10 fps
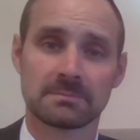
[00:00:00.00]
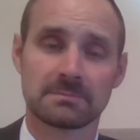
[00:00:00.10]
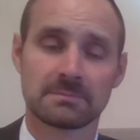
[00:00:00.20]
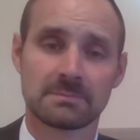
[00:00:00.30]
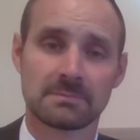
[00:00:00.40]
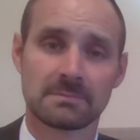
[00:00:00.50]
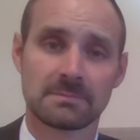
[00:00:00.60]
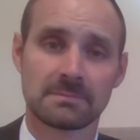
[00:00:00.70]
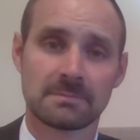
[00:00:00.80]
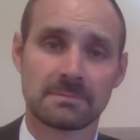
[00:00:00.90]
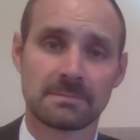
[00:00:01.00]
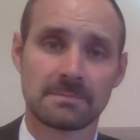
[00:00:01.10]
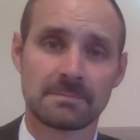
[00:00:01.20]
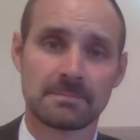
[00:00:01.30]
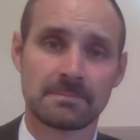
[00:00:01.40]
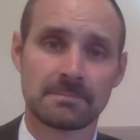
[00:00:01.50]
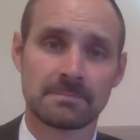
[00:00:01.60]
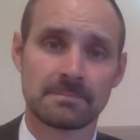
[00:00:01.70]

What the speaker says: Nobody speaks.